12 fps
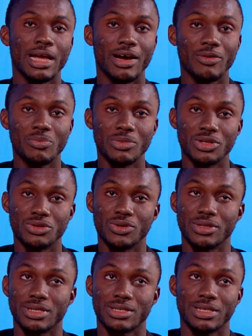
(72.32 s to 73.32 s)
helped me
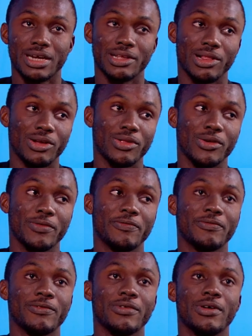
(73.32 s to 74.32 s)
to understand a lot
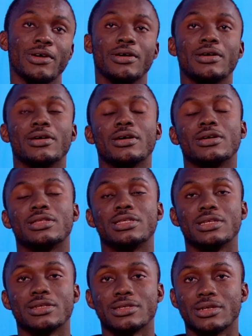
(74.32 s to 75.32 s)
of
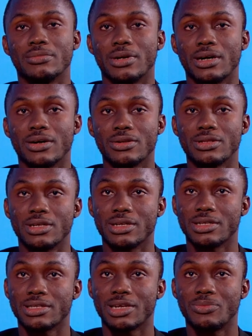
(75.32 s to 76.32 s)
things about
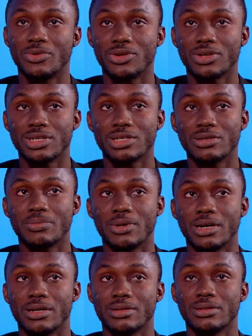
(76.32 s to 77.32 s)
uh, entrepreneurship
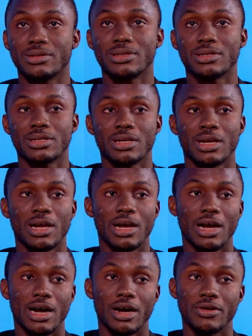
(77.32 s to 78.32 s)
and
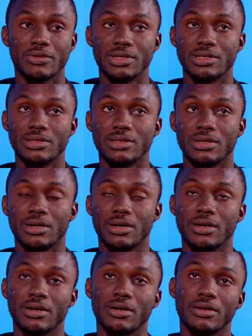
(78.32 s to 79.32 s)
how it
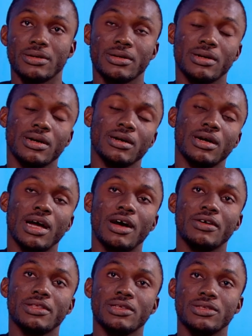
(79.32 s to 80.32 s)
uh,
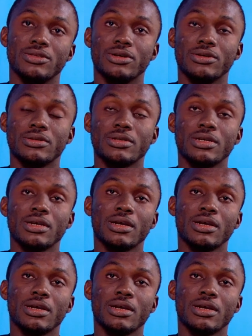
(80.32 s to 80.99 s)
how it is done.